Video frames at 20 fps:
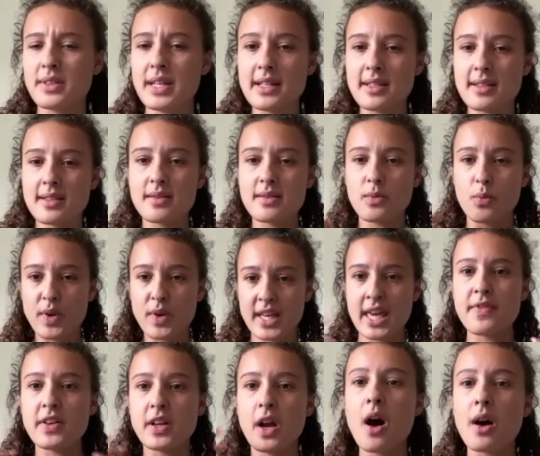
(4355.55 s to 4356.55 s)
It's we're
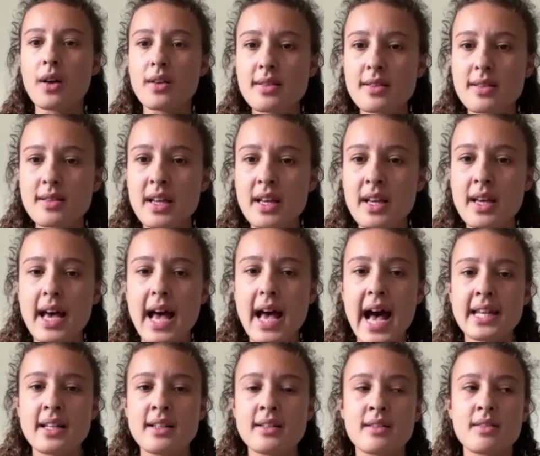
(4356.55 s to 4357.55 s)
giving us,
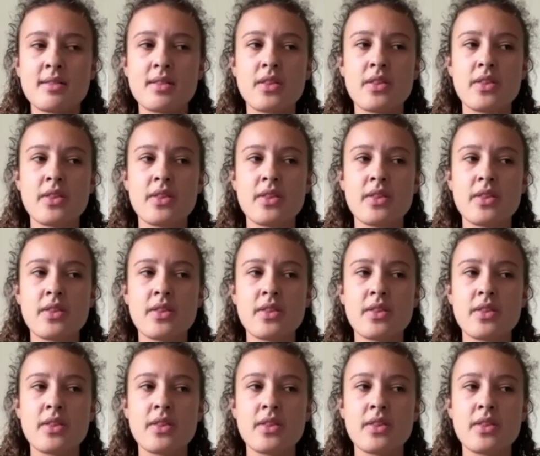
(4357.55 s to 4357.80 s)
and